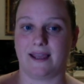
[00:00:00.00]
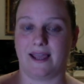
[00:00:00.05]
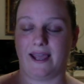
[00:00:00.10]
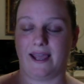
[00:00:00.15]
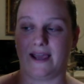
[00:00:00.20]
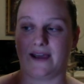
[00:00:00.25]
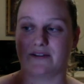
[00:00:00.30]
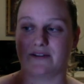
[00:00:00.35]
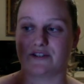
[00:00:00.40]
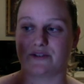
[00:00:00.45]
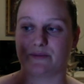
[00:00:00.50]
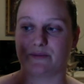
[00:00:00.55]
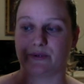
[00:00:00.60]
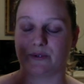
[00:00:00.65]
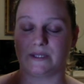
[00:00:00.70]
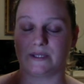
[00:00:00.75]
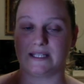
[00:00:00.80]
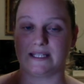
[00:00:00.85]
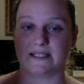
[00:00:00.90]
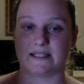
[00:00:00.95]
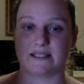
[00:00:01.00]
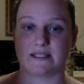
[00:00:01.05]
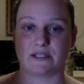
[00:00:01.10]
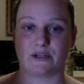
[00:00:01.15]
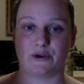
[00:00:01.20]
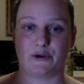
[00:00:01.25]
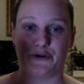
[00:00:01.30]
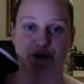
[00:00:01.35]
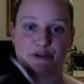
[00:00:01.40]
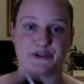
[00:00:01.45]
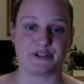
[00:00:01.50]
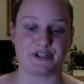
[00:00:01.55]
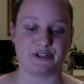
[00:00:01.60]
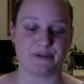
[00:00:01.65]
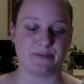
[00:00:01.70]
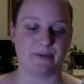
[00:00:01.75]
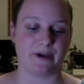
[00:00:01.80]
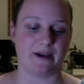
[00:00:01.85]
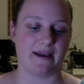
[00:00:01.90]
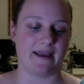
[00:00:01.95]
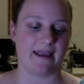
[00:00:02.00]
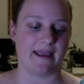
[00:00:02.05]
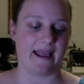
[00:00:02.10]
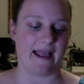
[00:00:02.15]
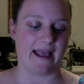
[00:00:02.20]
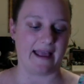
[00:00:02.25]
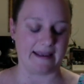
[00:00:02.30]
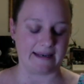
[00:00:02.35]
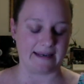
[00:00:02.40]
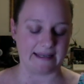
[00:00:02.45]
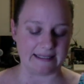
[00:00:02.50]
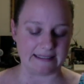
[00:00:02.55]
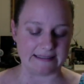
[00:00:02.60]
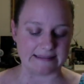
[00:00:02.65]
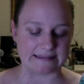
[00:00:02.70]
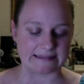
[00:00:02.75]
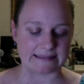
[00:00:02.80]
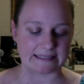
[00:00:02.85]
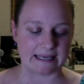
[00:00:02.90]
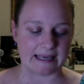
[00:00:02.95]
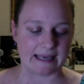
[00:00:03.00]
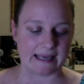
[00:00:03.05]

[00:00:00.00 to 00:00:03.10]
how to put this onto my Annie's